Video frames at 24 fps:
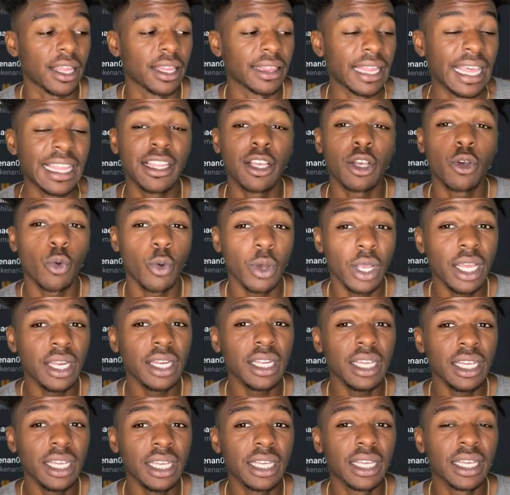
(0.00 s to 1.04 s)
that
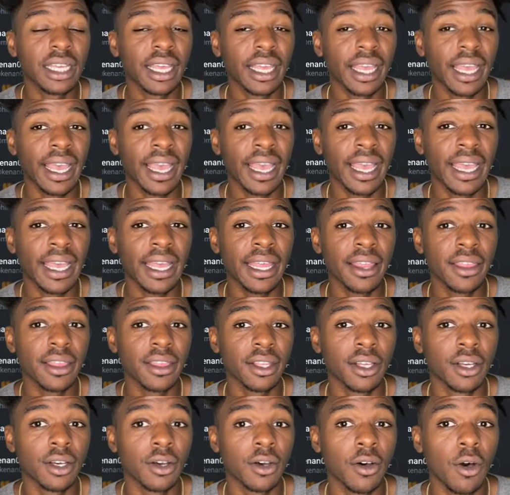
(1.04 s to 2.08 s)
liquidity and
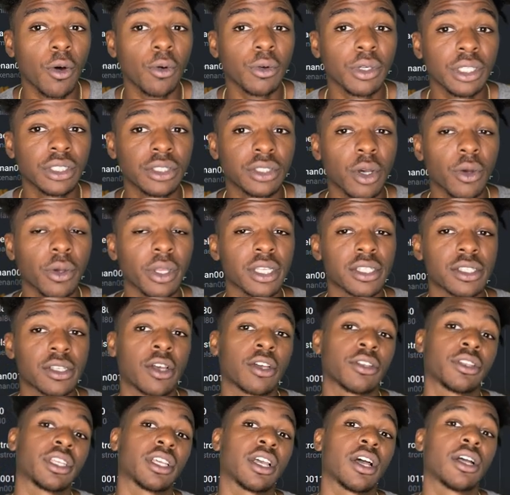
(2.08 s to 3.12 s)
the holding tokens
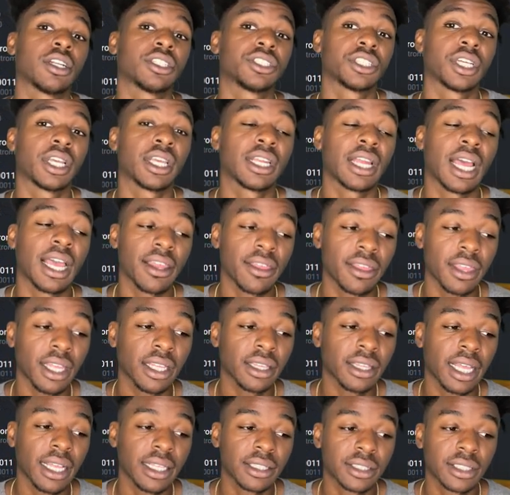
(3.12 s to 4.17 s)
on the on-chain, I
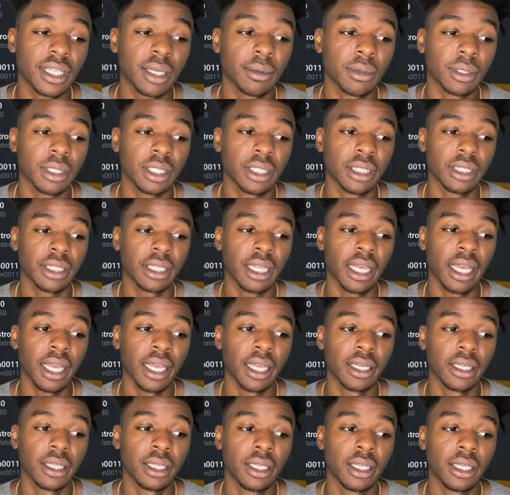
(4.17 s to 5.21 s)
think that's something
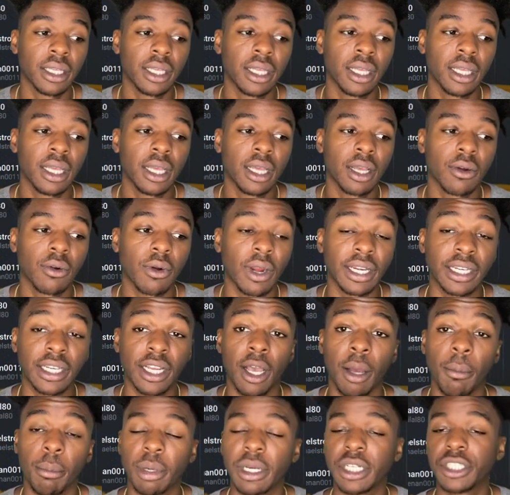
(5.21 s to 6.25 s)
that right
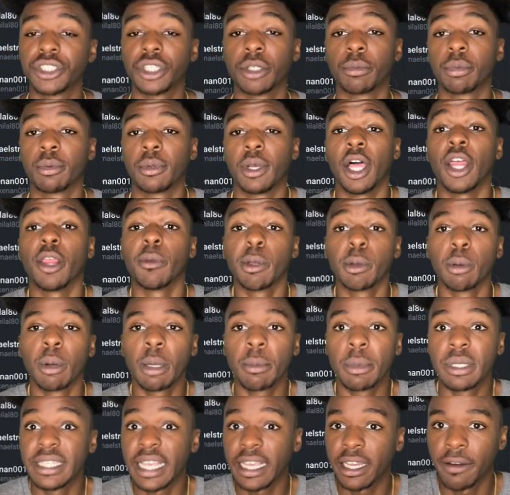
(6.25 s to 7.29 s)
now I'm pretty sure other people
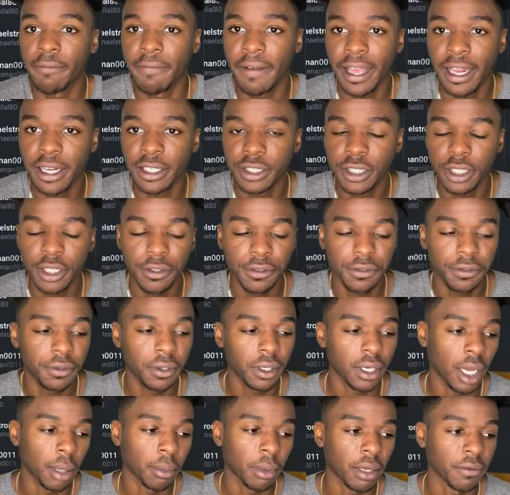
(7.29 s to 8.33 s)
might be taking advantage of.
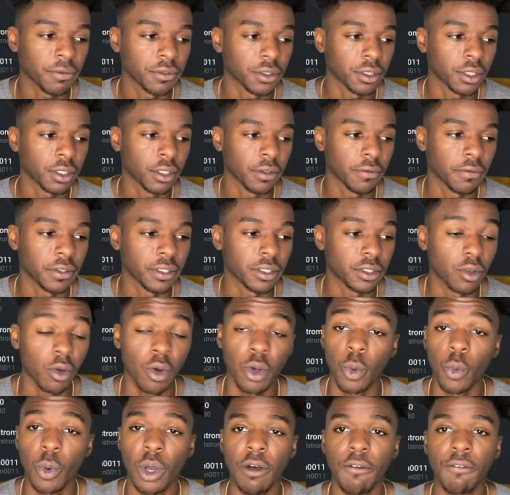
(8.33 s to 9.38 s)
I'm not sure if it's
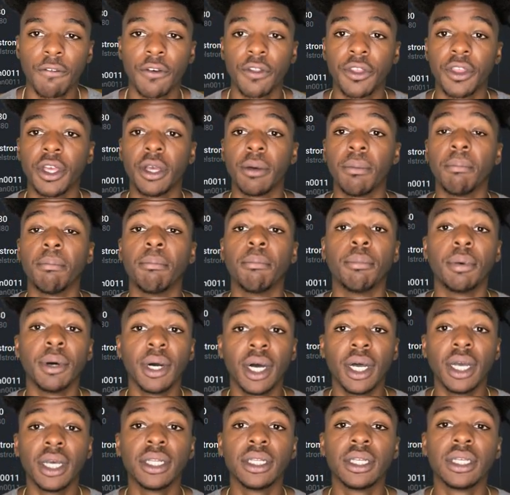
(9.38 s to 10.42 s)
going well for them,
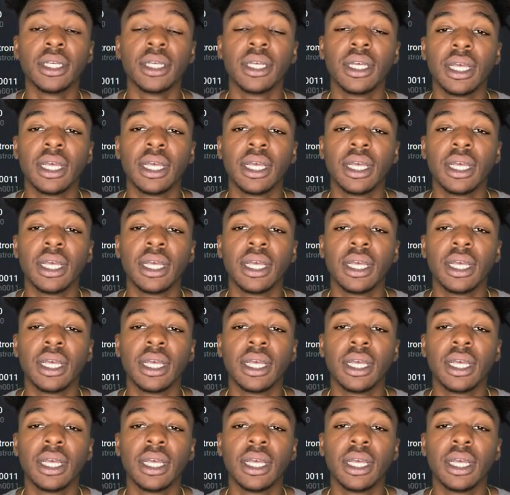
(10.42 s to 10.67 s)
but